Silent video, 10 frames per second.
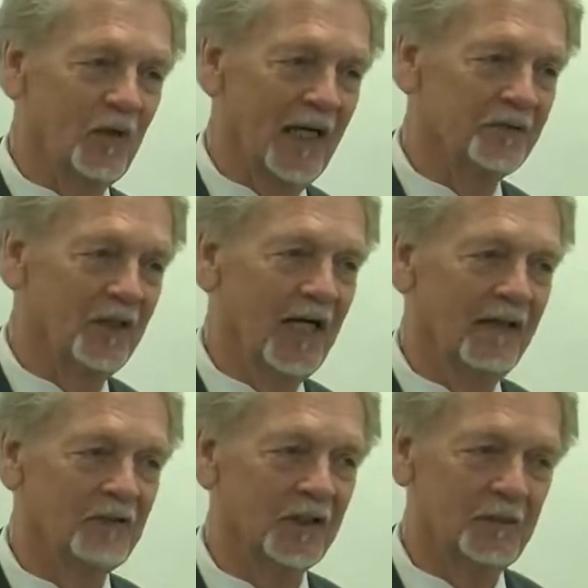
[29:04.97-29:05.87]
You had to
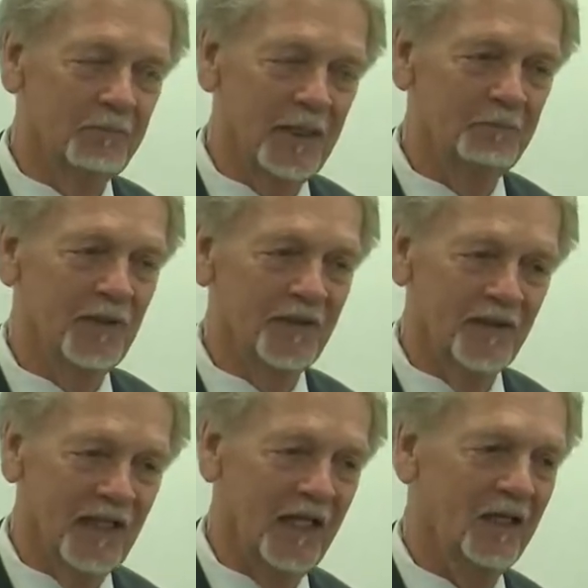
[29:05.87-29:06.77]
have a commitment
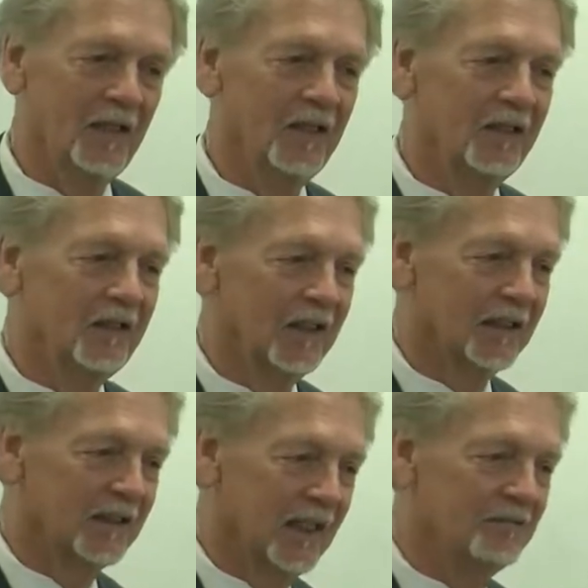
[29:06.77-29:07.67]
there,
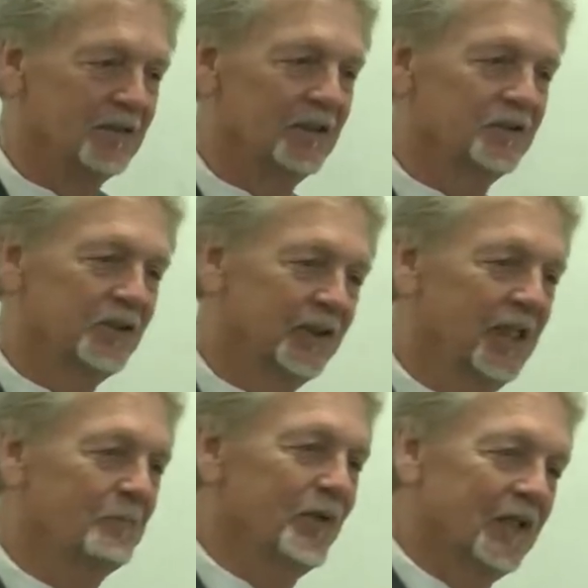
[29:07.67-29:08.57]
a covenant to
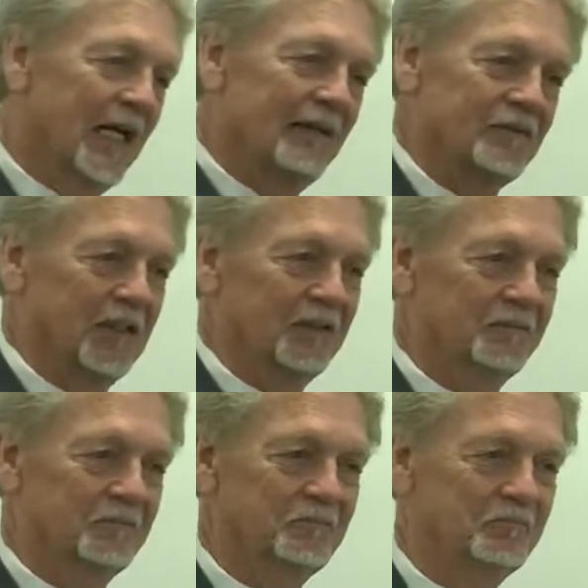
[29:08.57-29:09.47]
keep the covenant.